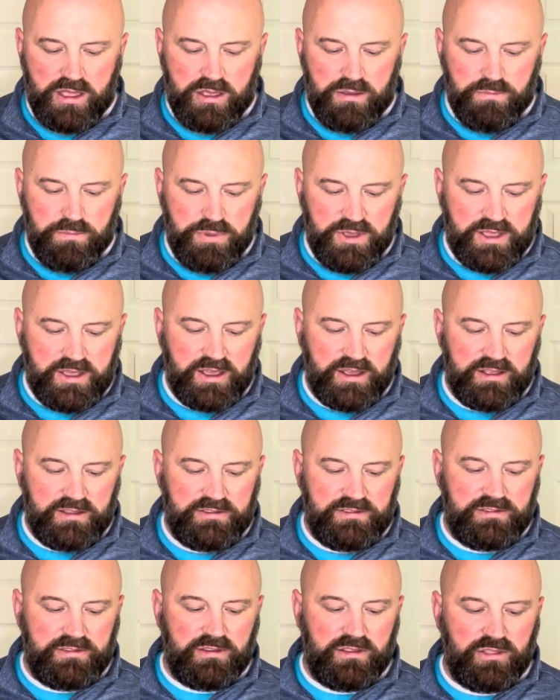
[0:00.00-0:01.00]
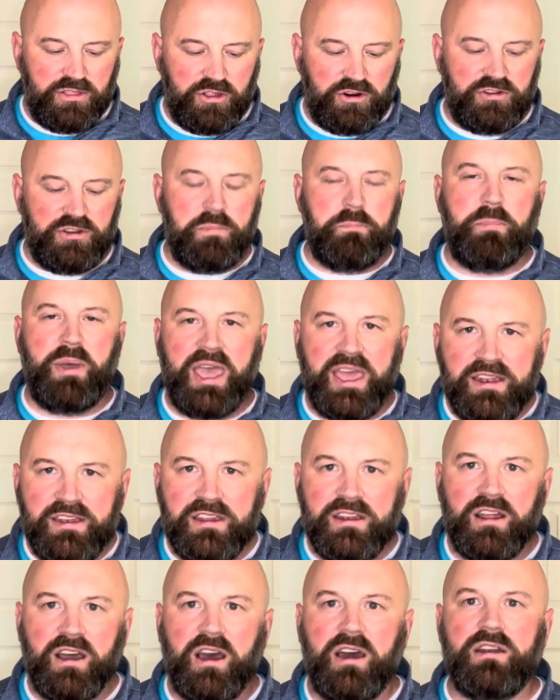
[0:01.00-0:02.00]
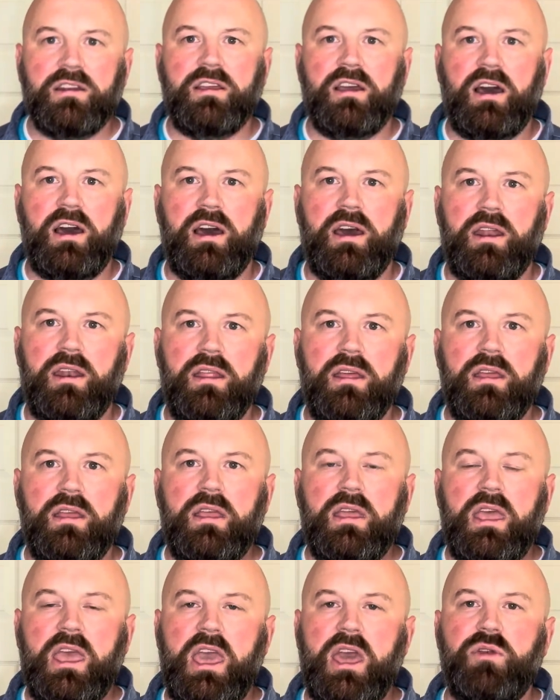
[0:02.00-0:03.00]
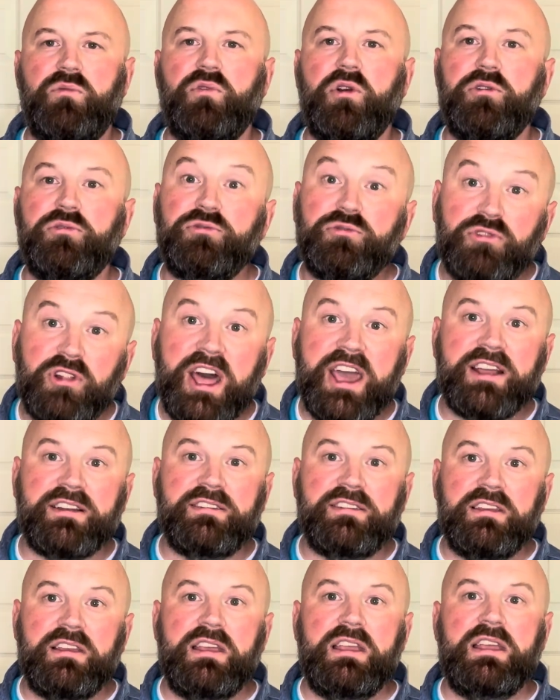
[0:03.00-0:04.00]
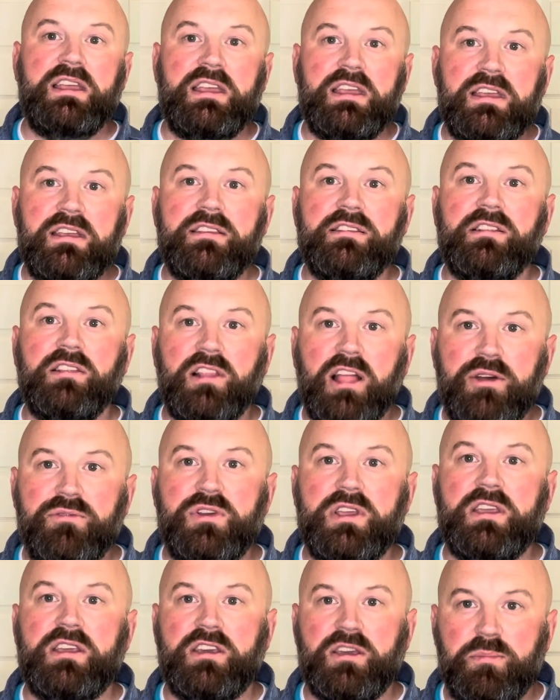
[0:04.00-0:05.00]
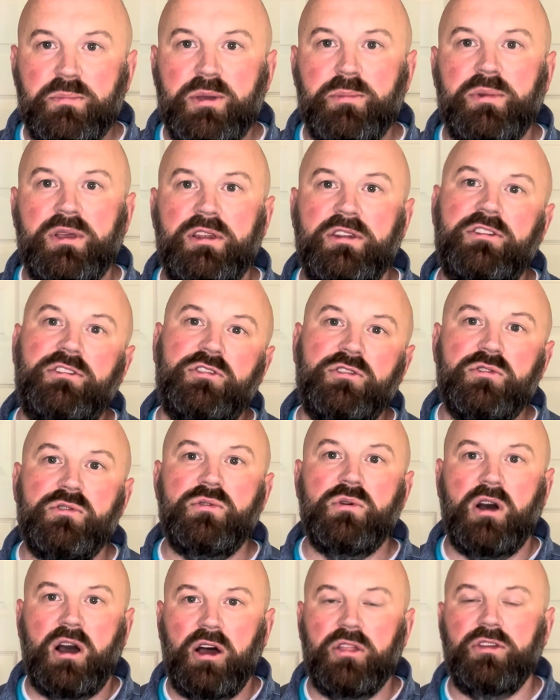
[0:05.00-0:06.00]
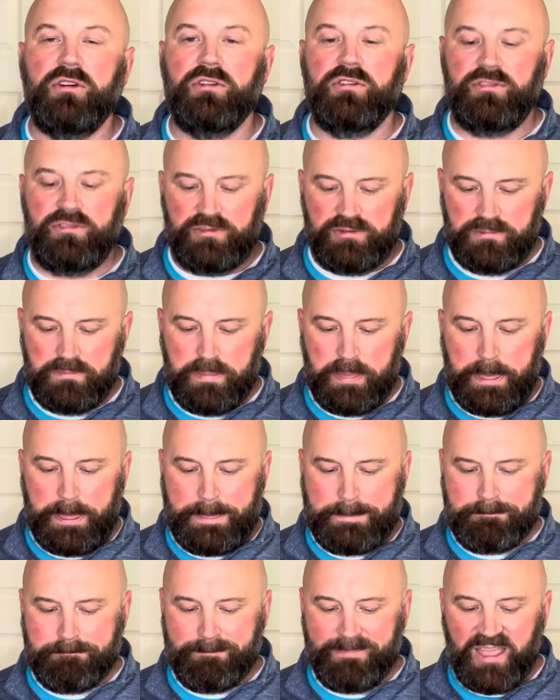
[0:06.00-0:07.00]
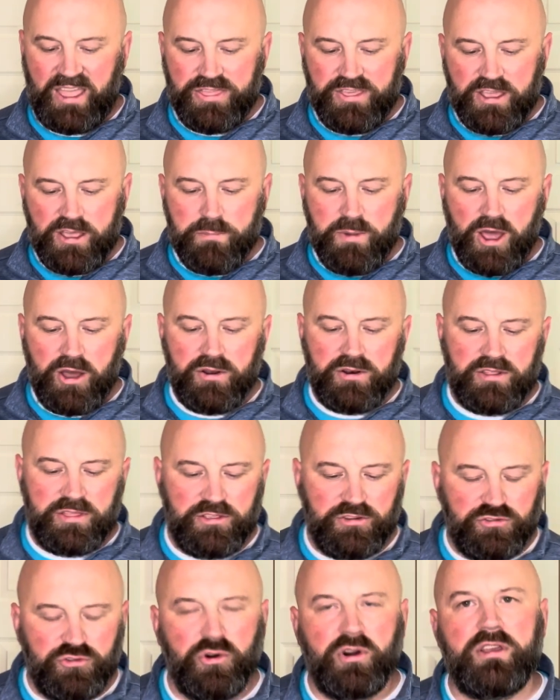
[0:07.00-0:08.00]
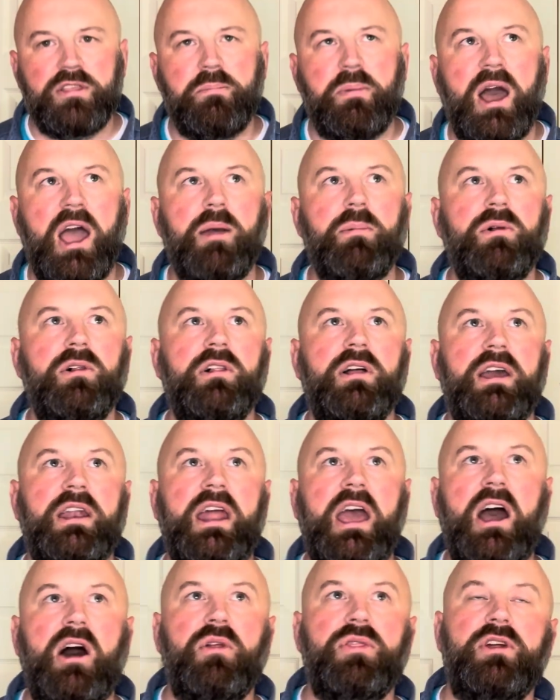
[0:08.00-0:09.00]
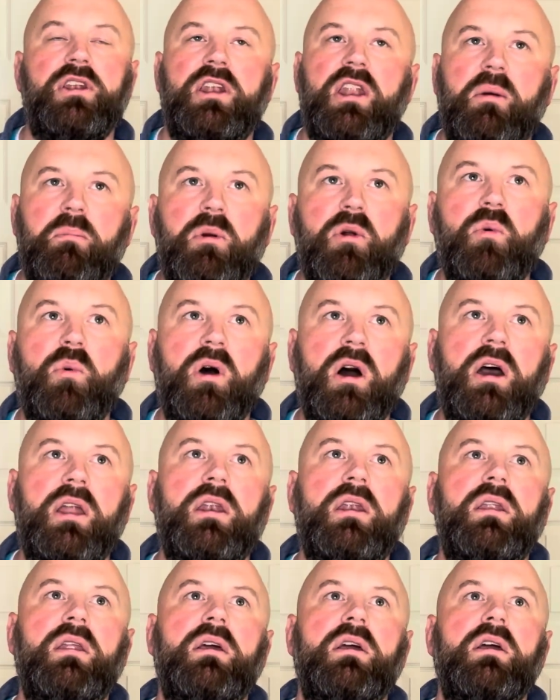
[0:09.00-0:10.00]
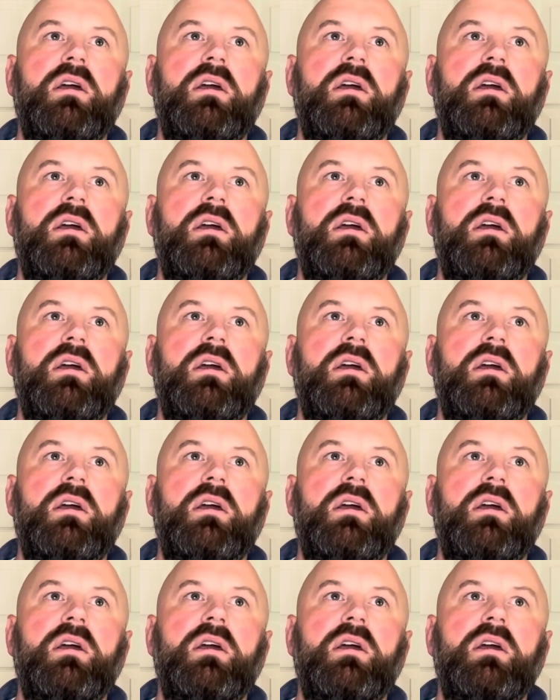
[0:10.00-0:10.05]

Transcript: because they're dependent on God and reflect his loving commitment to others. I think about the story of the Bible and how the number one